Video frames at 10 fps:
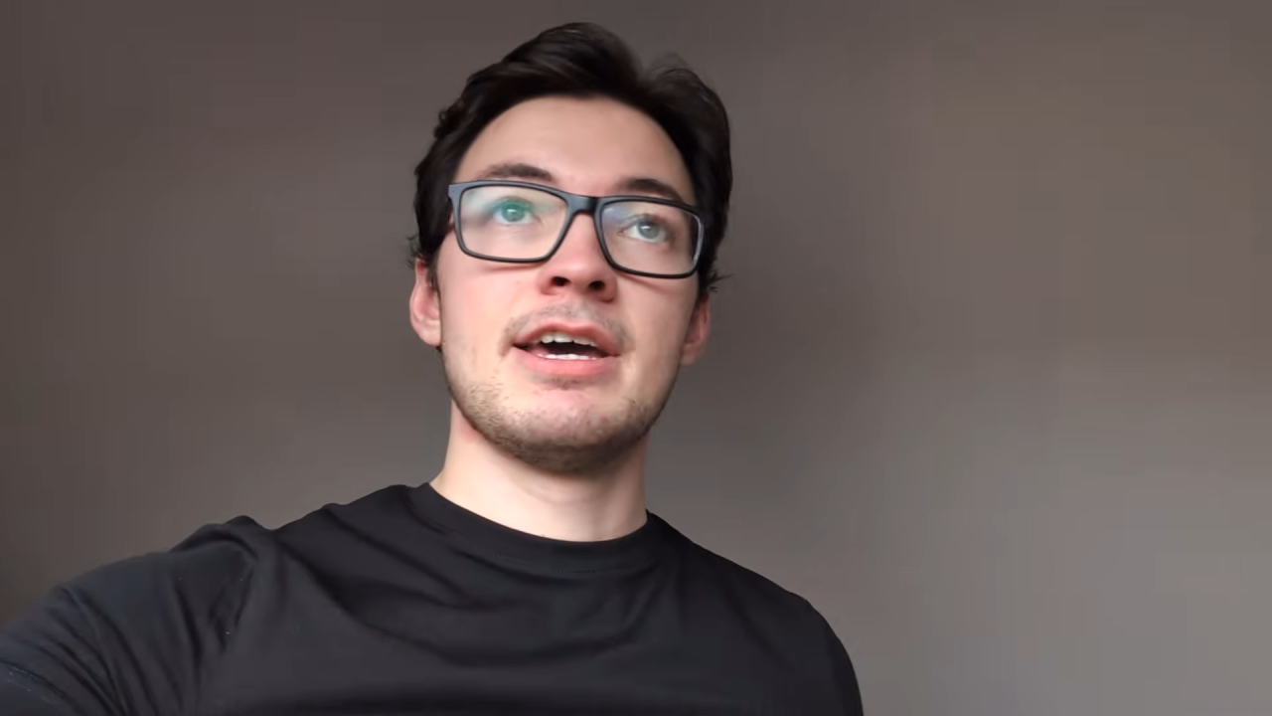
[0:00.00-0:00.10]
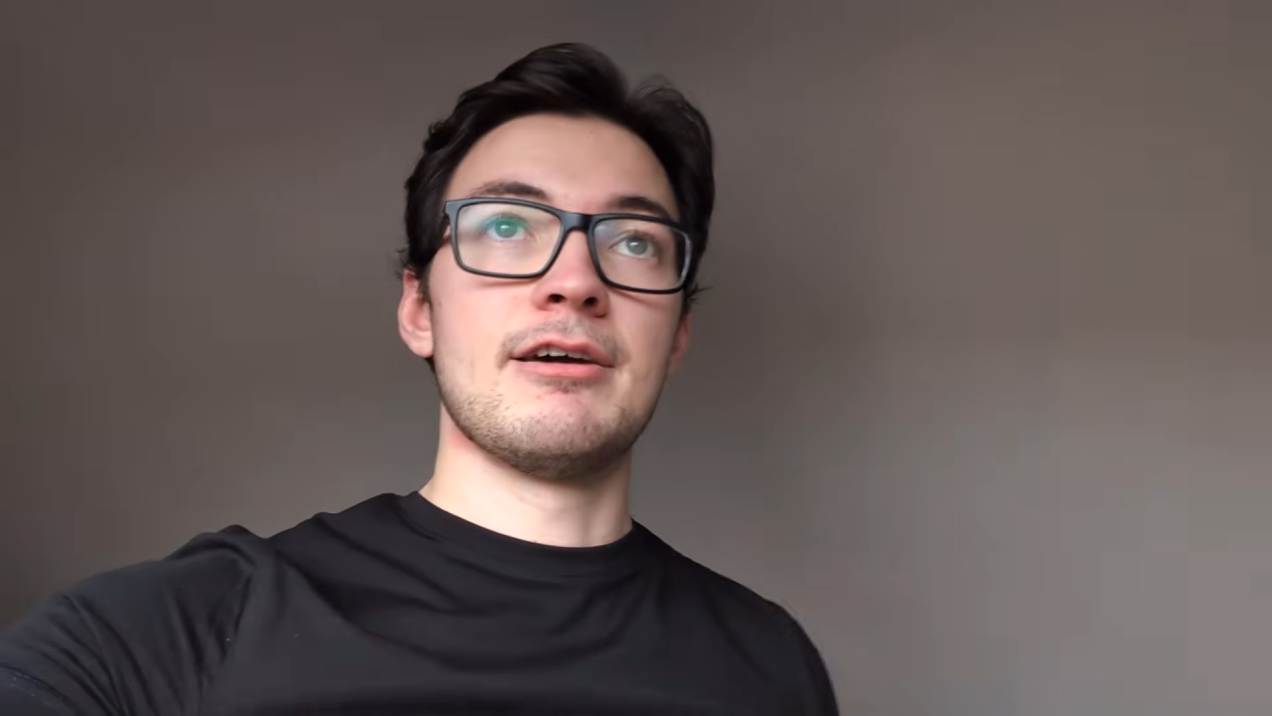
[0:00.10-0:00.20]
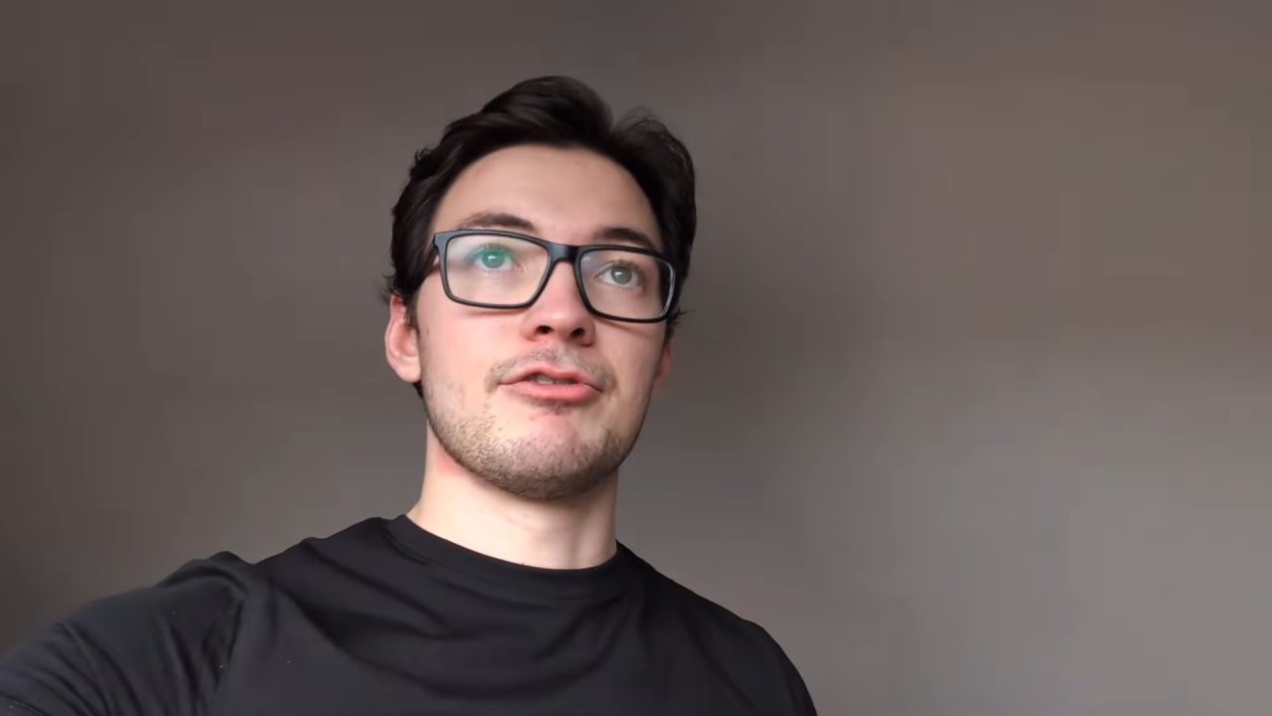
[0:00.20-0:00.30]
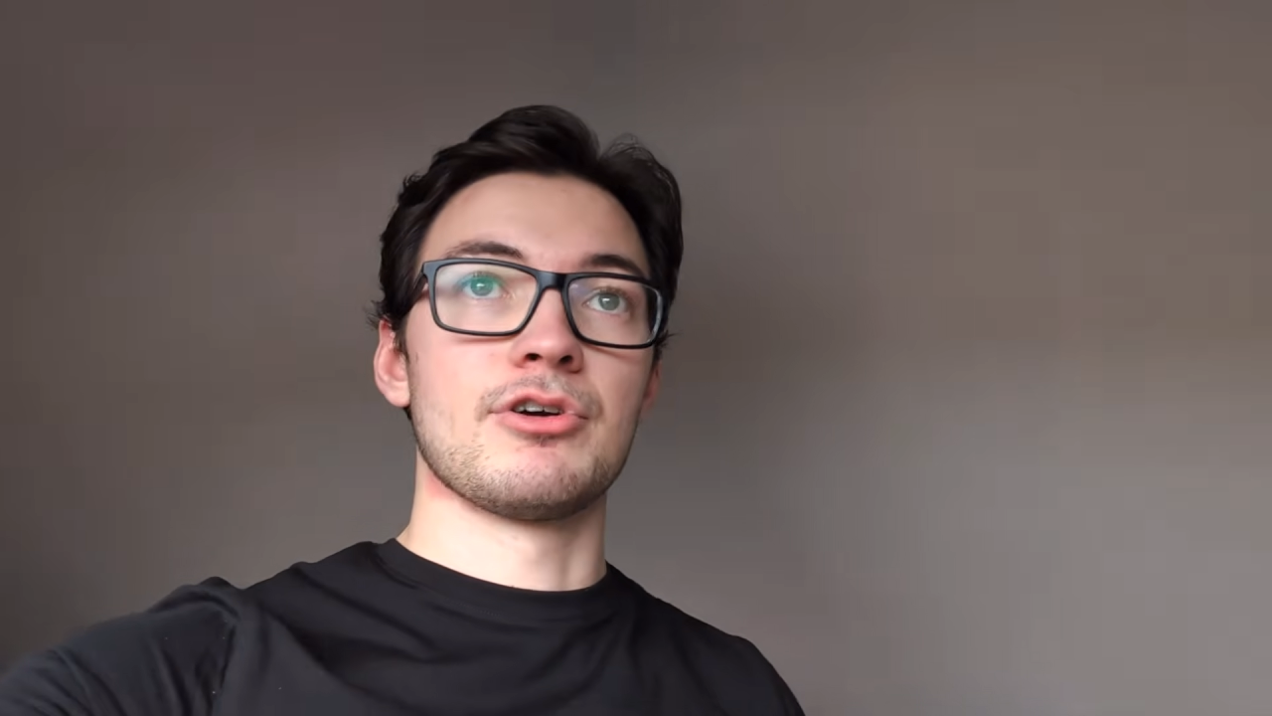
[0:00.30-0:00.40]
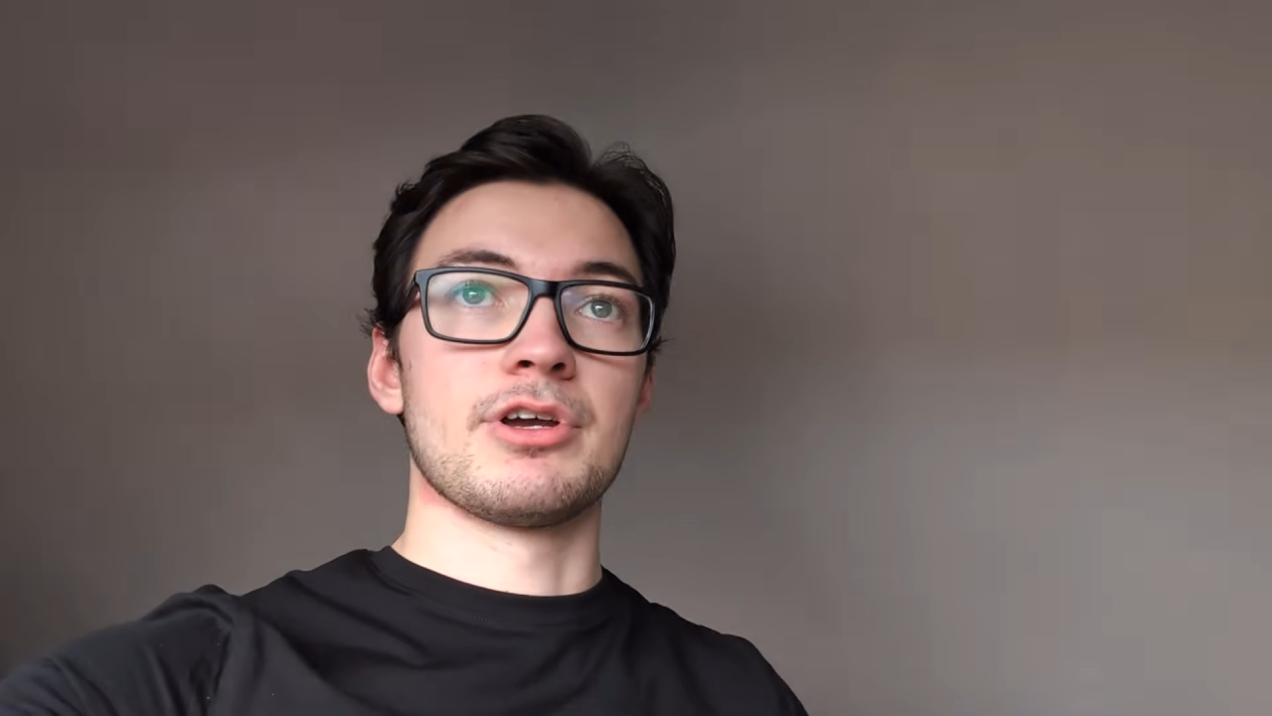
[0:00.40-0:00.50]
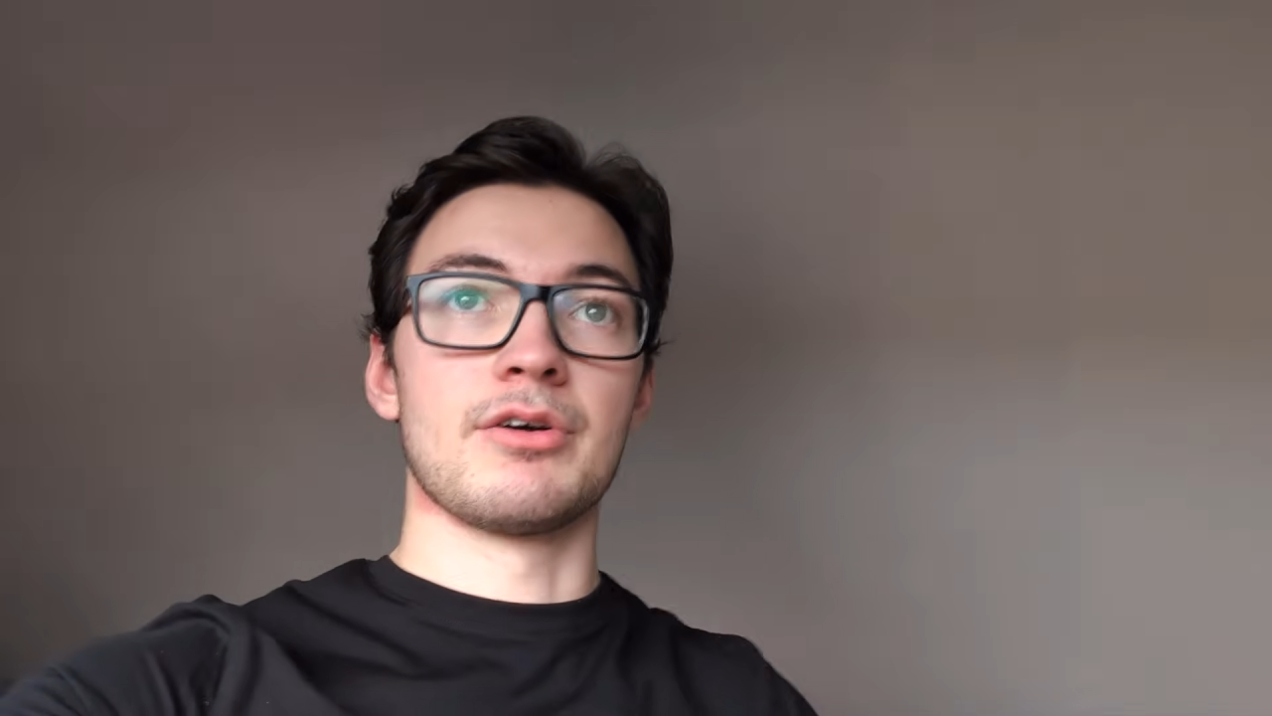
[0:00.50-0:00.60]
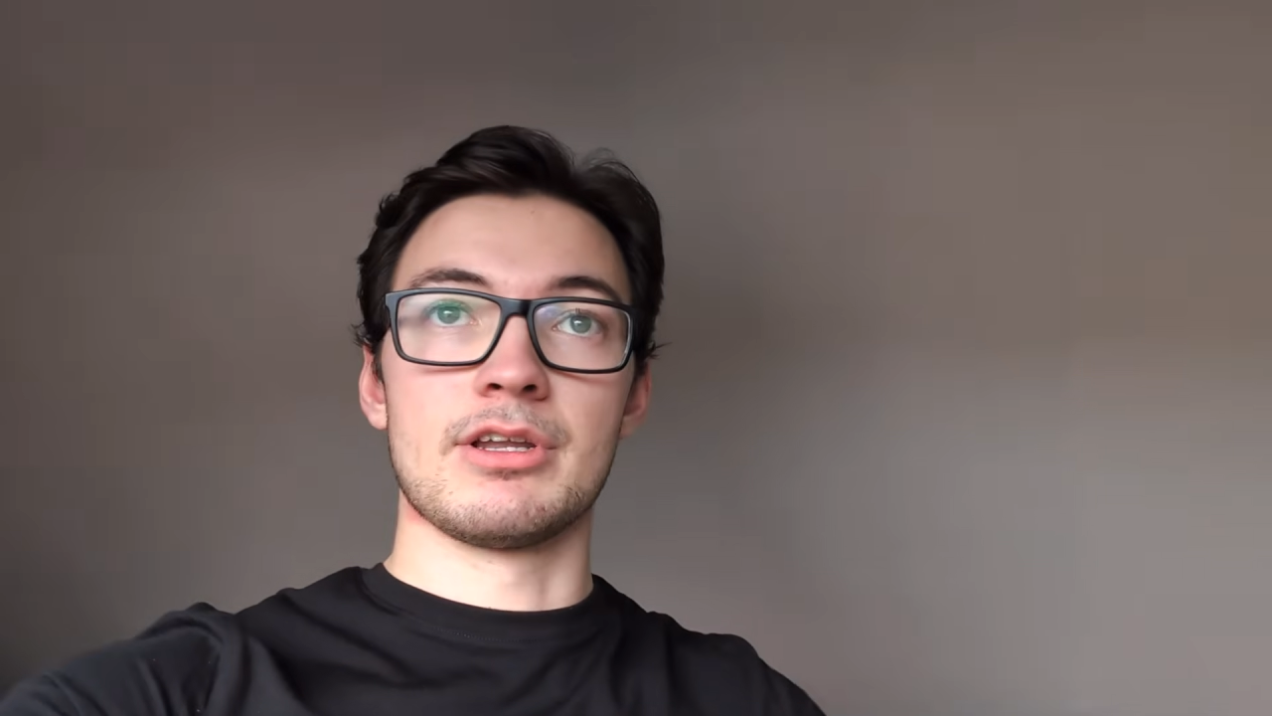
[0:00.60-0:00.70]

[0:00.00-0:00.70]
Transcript: If you're,